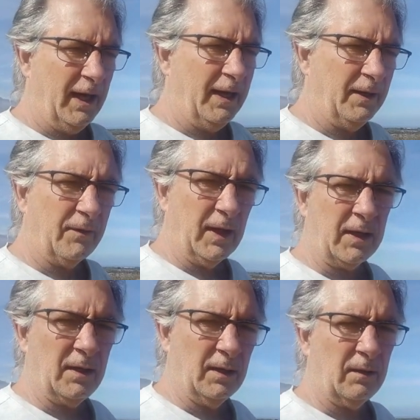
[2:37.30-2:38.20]
And it's, it,
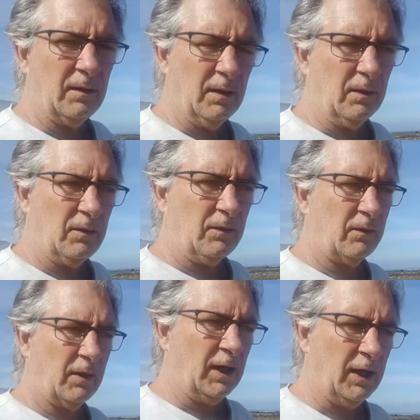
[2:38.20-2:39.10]
it,
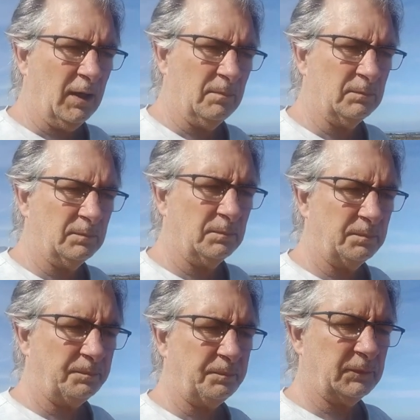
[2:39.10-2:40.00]
it's um,
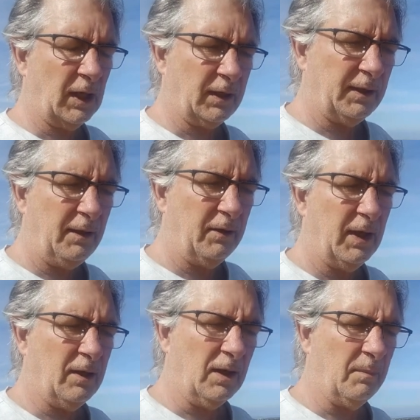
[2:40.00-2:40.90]
I can tell you
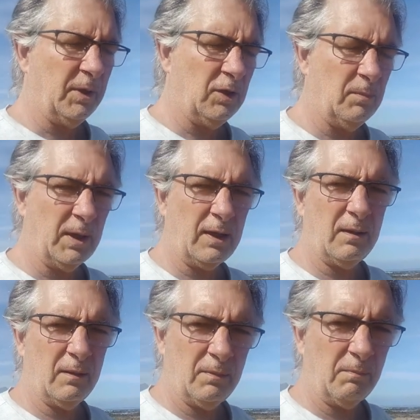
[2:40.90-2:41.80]
now, I'm going to be,
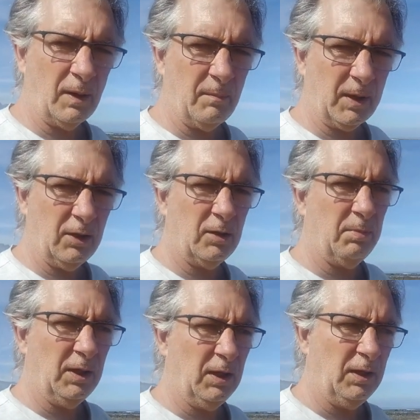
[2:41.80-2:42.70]
I'm going to
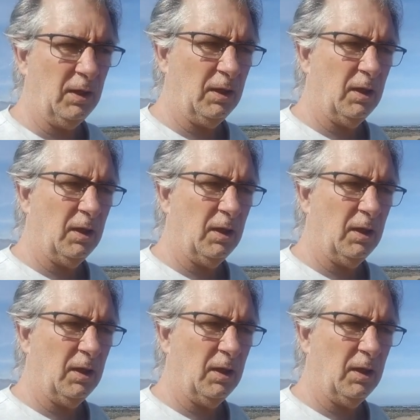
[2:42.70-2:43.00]
be